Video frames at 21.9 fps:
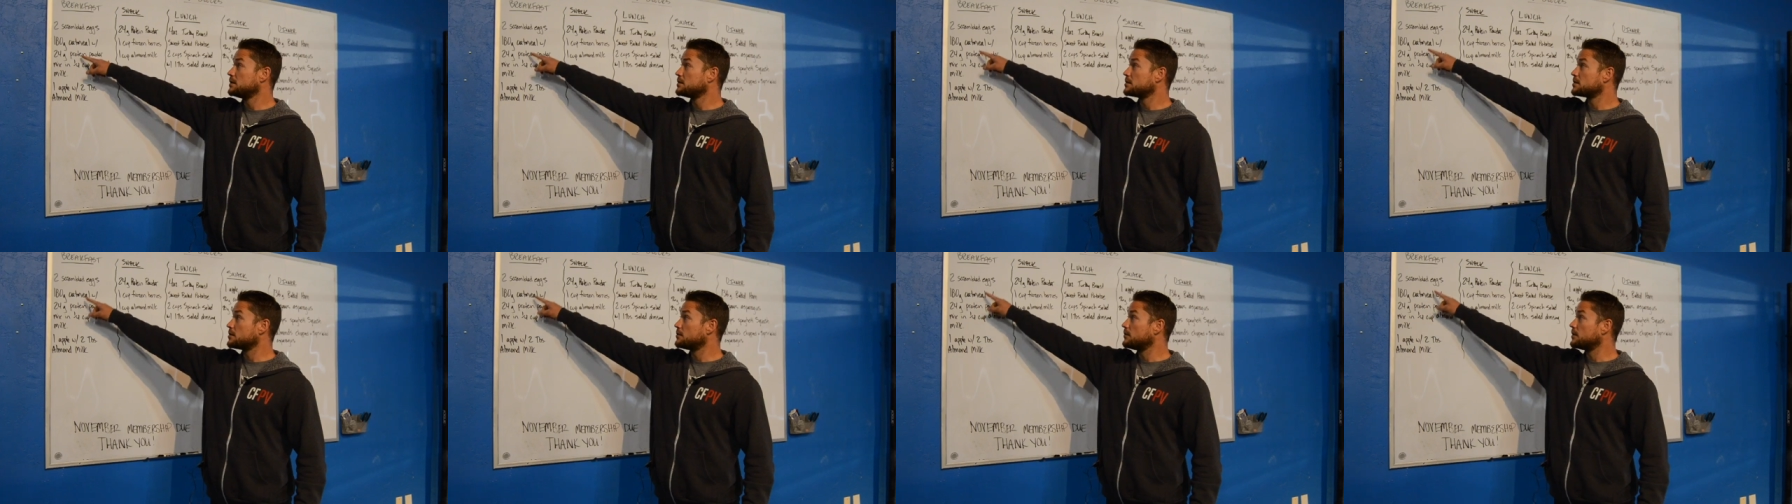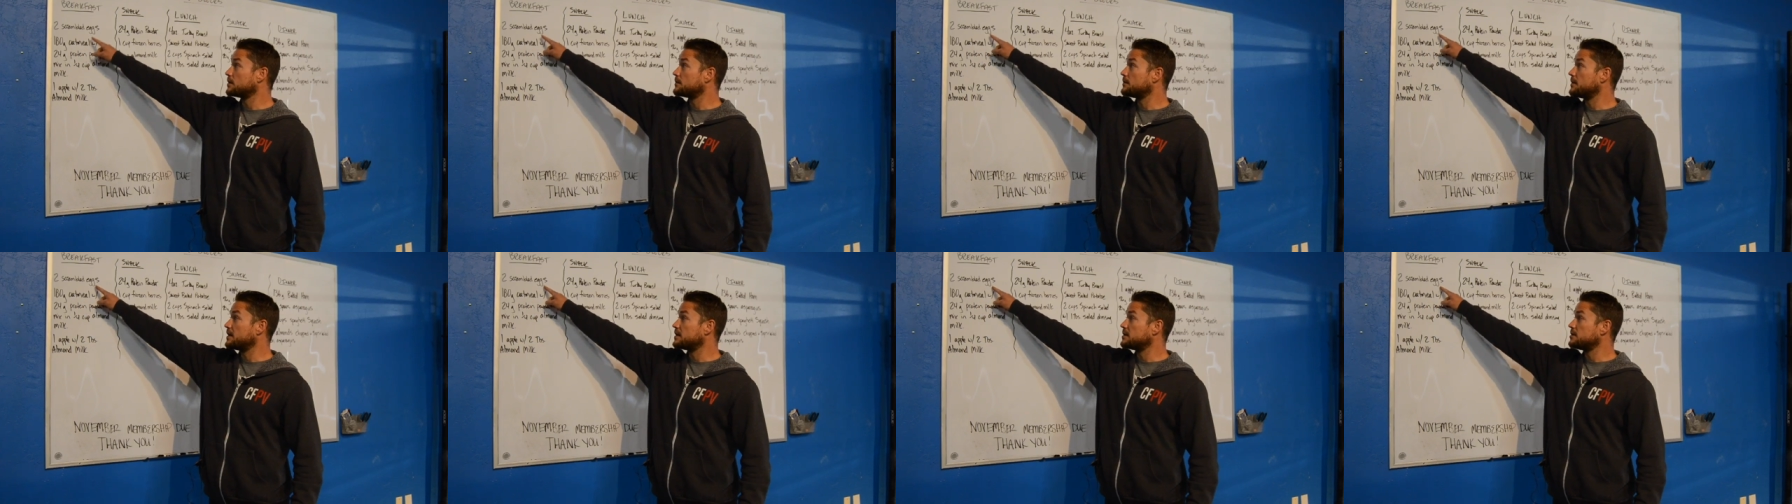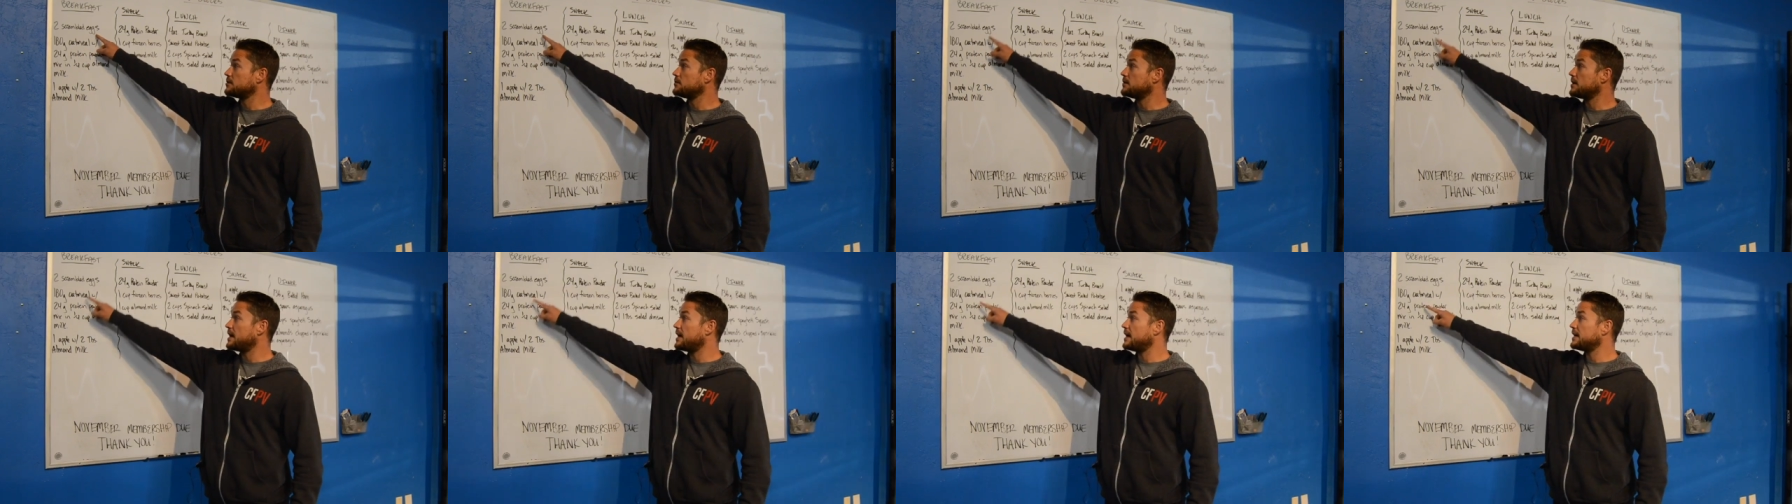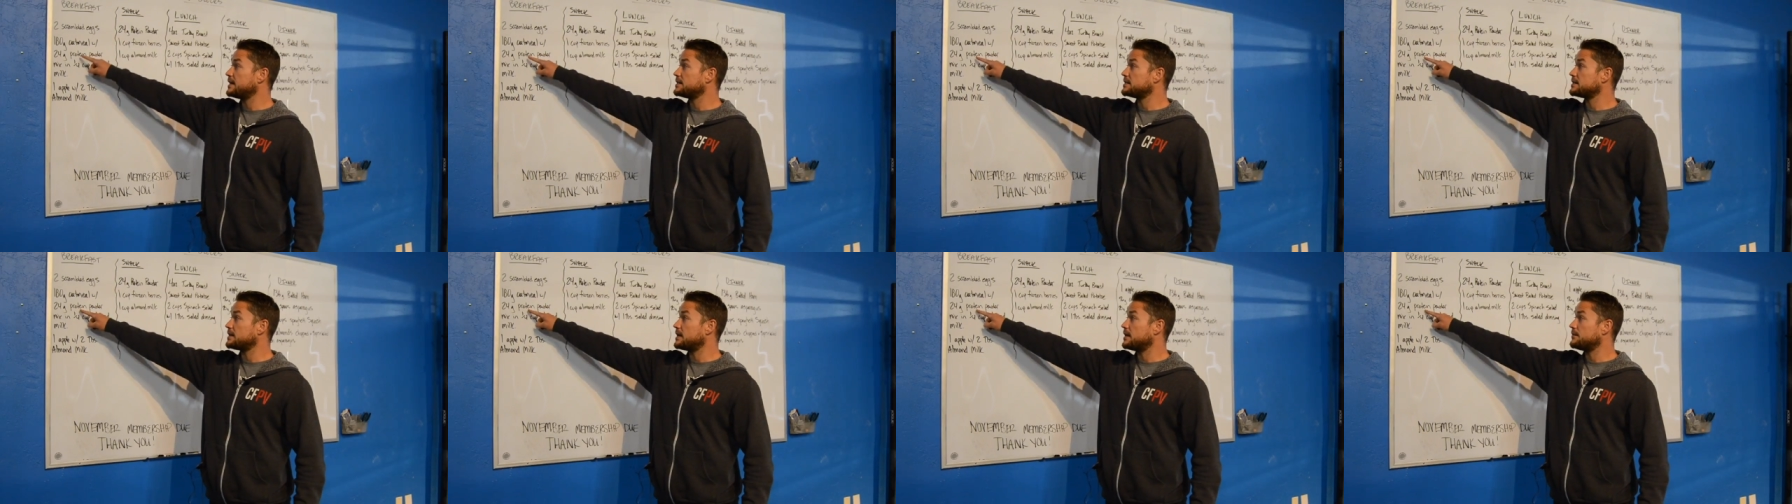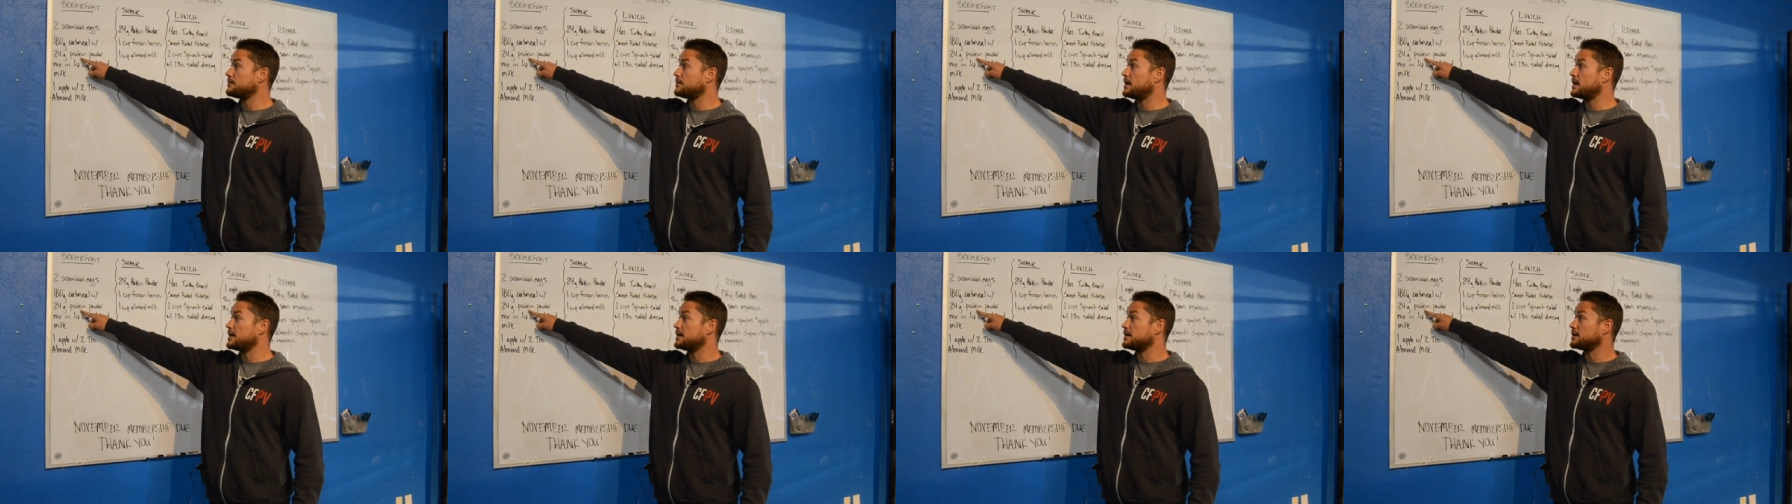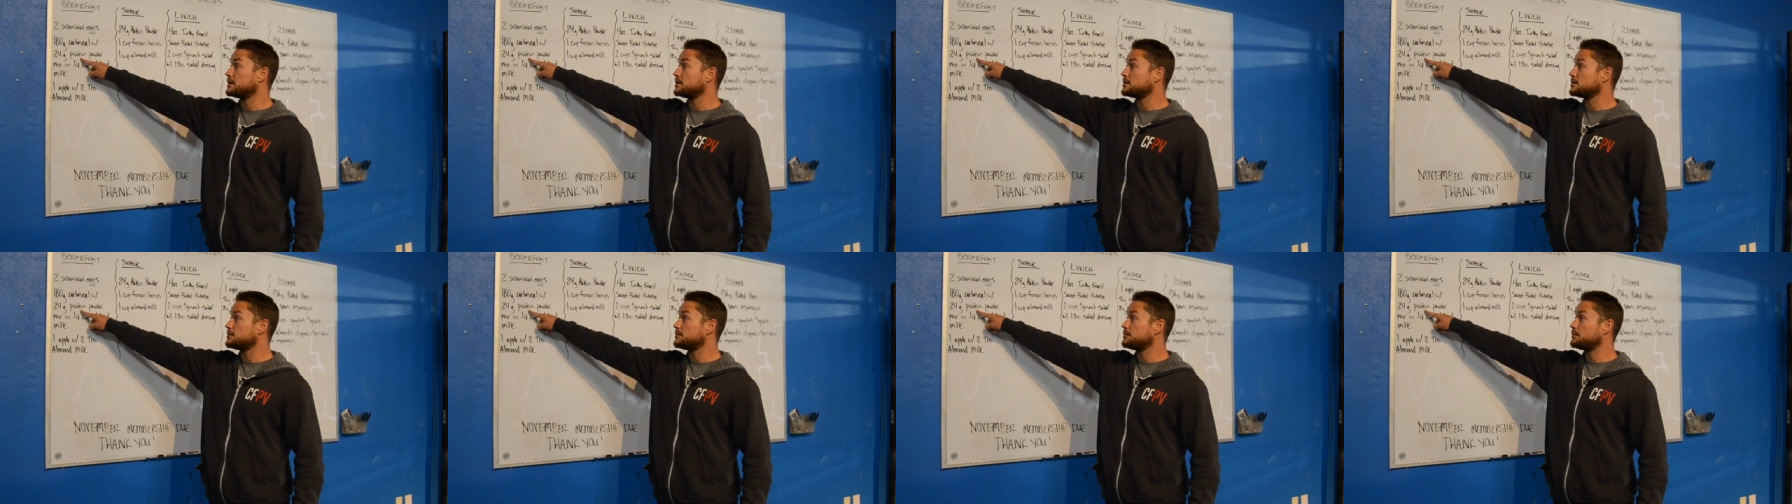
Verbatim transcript: So with my two eggs and my